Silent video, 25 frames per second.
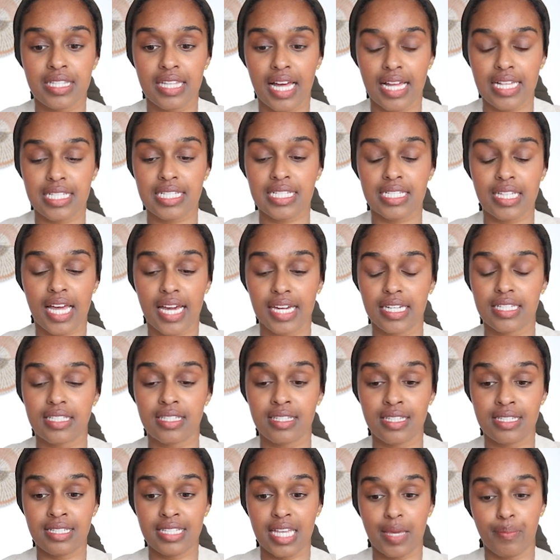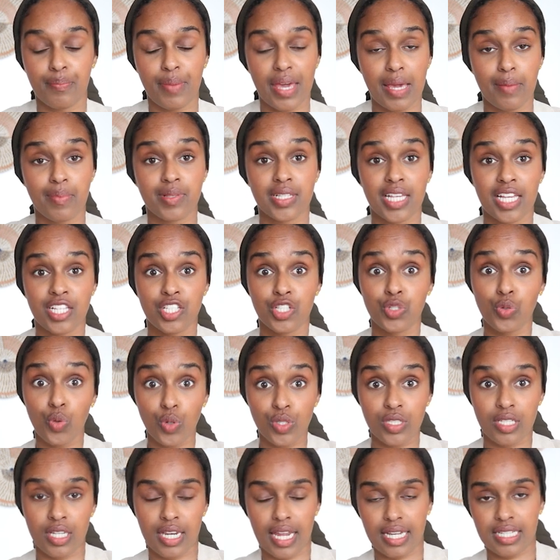that cite the same papers as
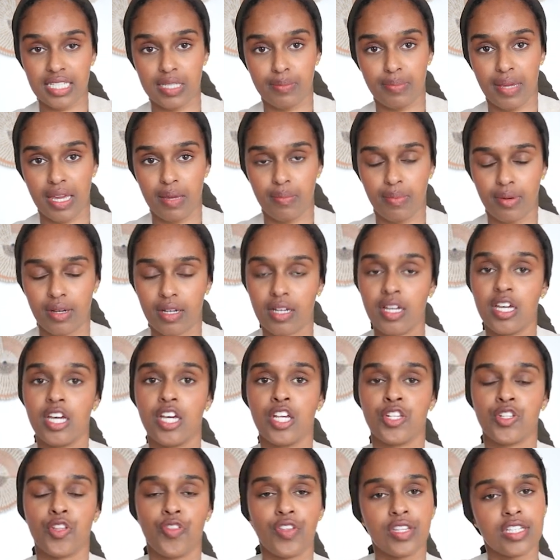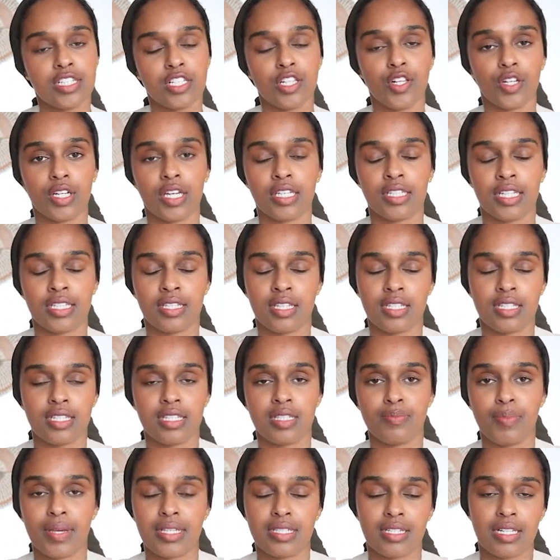your selected paper. So this is looking this
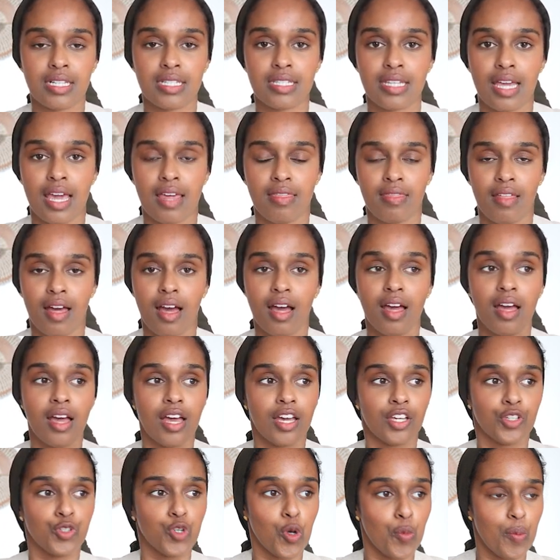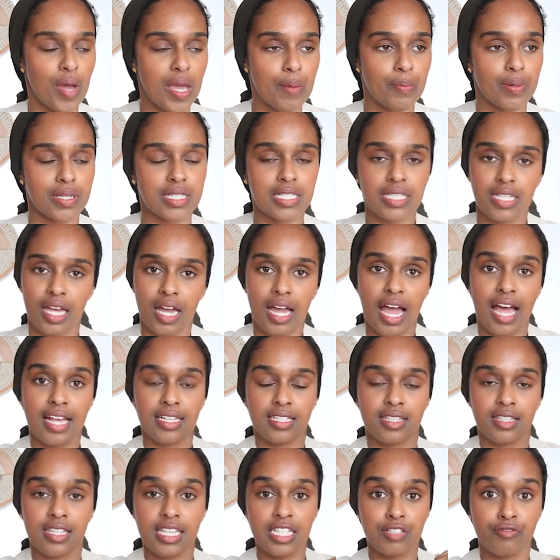is basically saying that your paper
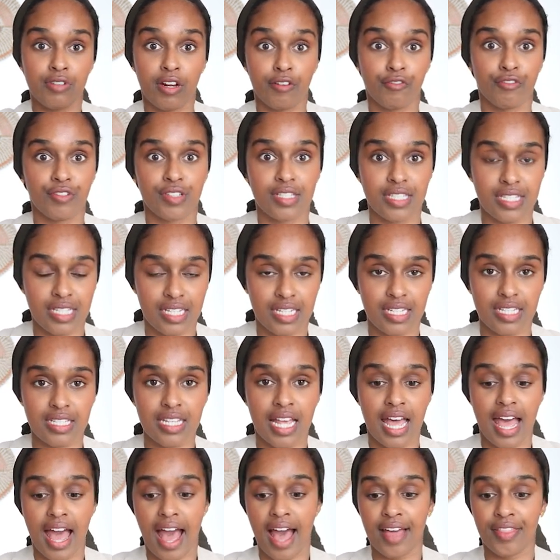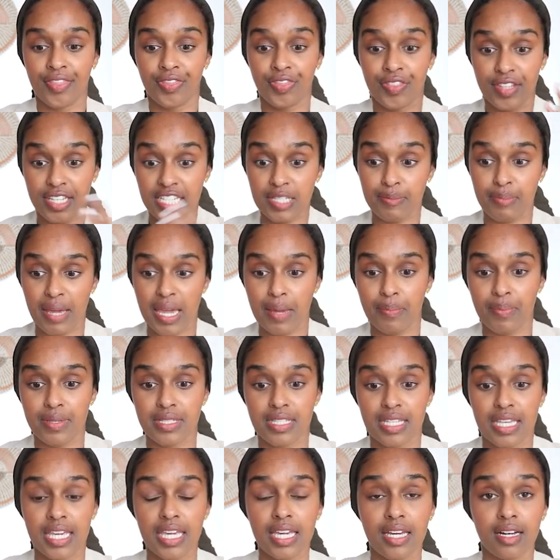has these references and these
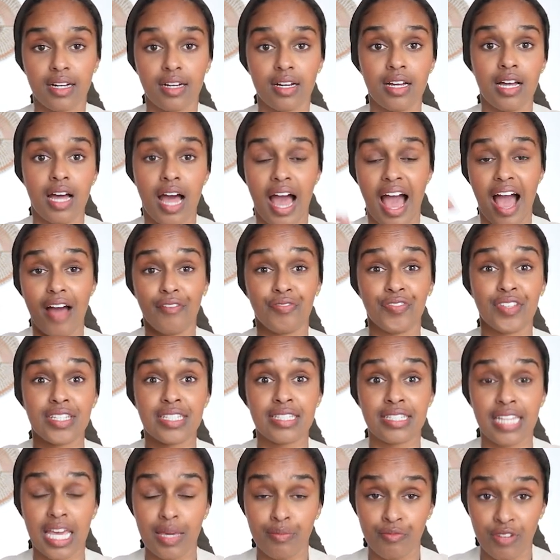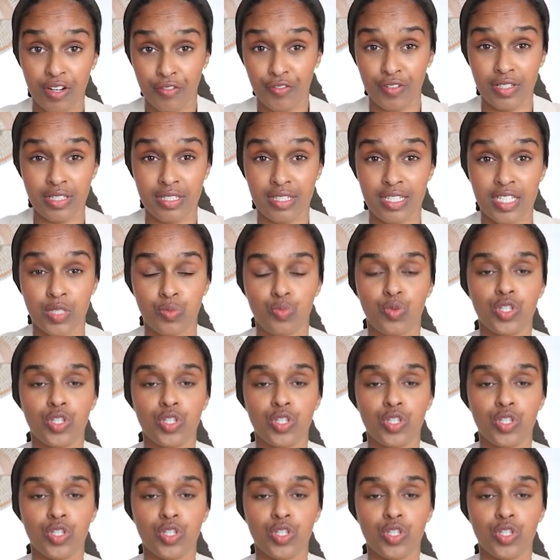papers here have the same references